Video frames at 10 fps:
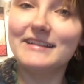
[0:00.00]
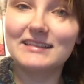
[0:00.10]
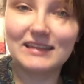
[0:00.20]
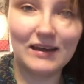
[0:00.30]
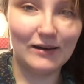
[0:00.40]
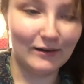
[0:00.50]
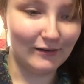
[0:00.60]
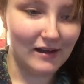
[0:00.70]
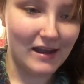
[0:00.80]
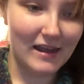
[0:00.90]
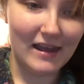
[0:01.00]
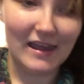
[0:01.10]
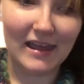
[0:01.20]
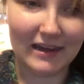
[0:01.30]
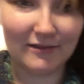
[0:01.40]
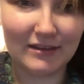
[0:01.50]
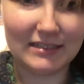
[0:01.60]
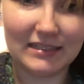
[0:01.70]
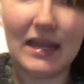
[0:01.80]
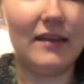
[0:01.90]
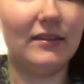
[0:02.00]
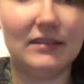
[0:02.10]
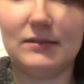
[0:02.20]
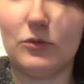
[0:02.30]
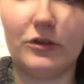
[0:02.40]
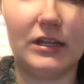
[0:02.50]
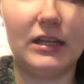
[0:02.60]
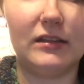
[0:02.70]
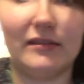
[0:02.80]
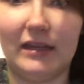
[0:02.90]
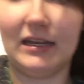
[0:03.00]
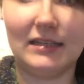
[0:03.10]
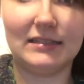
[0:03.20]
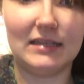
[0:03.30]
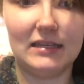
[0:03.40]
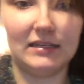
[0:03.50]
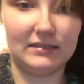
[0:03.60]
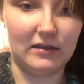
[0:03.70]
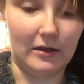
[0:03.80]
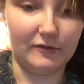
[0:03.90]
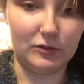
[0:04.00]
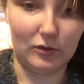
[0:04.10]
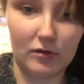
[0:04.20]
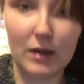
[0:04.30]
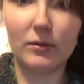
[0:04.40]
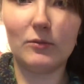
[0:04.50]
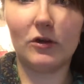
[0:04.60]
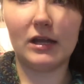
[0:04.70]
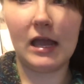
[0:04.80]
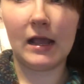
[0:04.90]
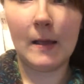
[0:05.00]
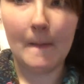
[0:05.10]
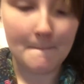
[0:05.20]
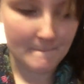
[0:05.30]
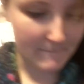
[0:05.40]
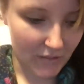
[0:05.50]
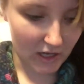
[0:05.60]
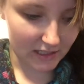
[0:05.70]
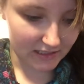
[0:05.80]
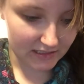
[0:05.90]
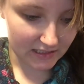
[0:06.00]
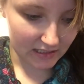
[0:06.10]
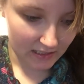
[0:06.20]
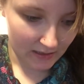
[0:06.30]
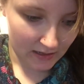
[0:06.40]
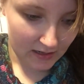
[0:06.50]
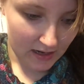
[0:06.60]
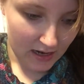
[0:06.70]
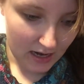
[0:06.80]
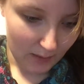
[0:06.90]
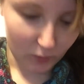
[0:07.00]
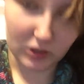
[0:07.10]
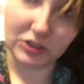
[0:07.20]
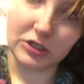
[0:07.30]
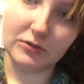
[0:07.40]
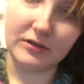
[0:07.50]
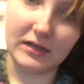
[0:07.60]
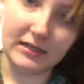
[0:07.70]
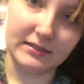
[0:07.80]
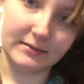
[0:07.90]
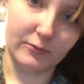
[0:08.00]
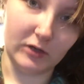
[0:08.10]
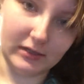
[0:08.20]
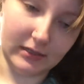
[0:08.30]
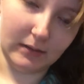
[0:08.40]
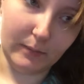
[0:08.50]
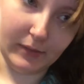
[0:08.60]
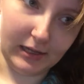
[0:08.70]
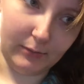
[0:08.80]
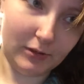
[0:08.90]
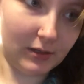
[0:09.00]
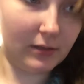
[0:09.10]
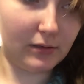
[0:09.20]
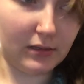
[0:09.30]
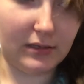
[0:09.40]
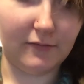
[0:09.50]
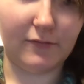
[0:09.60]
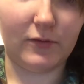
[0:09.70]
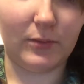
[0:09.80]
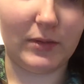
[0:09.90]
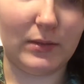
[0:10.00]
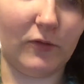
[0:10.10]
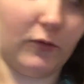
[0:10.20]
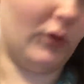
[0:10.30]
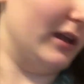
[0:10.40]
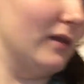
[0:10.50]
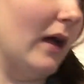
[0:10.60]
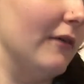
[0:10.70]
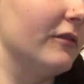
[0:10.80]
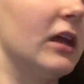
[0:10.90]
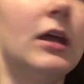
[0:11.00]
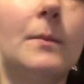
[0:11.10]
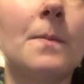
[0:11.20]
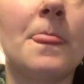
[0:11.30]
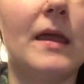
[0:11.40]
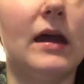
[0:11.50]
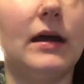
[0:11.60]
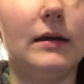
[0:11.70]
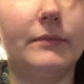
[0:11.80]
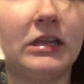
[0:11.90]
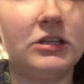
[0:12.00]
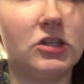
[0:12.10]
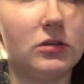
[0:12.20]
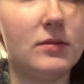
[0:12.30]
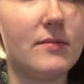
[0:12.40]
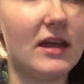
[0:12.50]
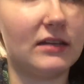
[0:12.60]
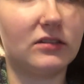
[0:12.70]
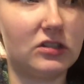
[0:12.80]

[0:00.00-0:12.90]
So anyways, yeah, this morning, like I said, is off to a crappy morning, but I'm going to show you guys what Babe did for me before he left. Um, he should be back